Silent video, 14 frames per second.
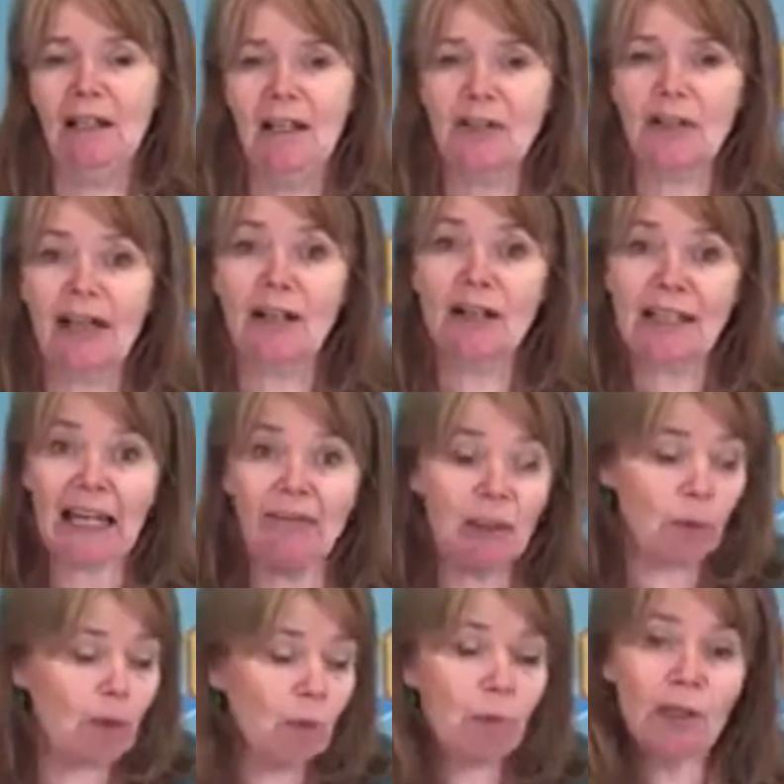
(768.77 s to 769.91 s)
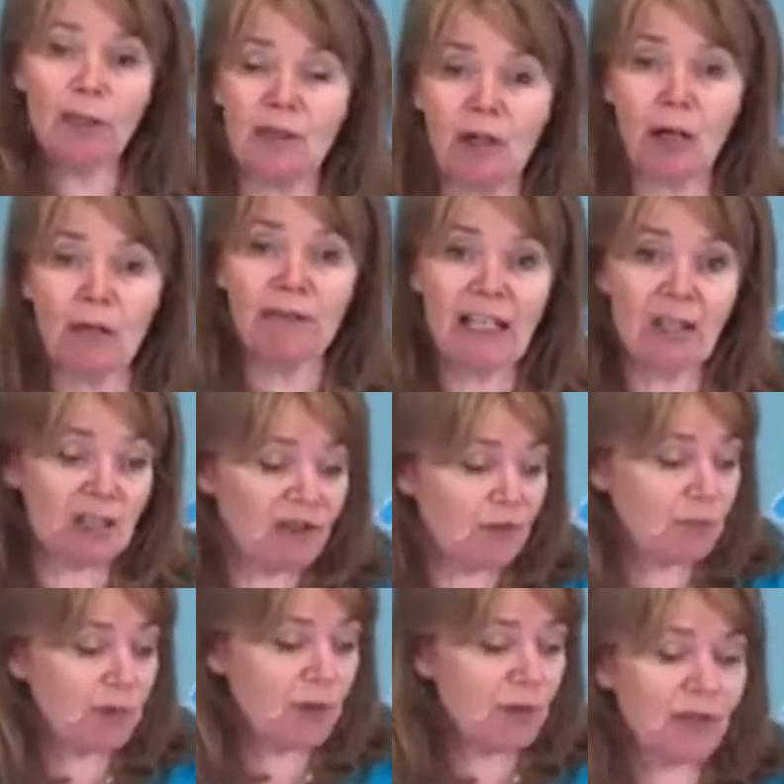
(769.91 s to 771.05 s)
So, because every week we use a whole range of
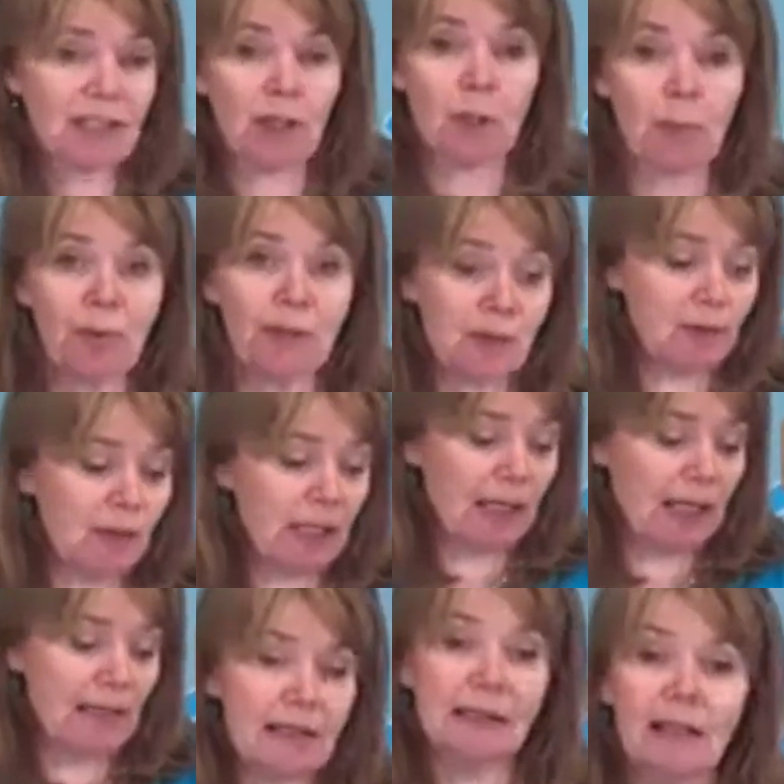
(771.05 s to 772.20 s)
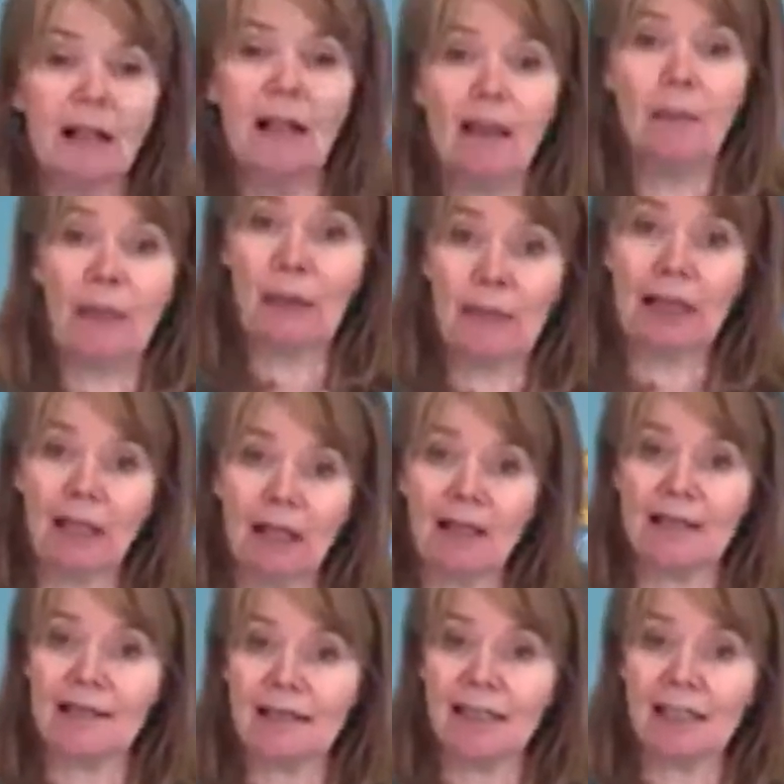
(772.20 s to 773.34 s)
different products in our preschool classes, baby
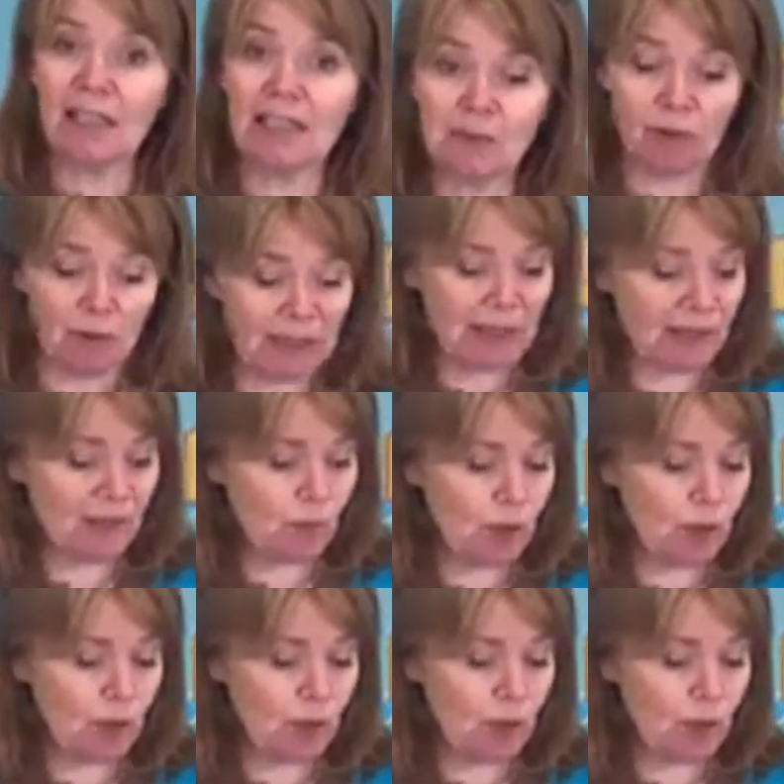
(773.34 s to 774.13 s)
classes and little explore classes.